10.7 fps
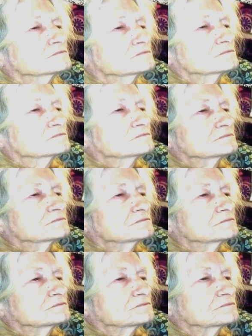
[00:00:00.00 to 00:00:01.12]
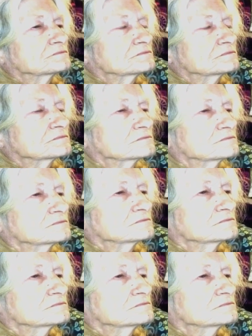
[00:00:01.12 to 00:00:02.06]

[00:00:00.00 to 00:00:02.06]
(silence)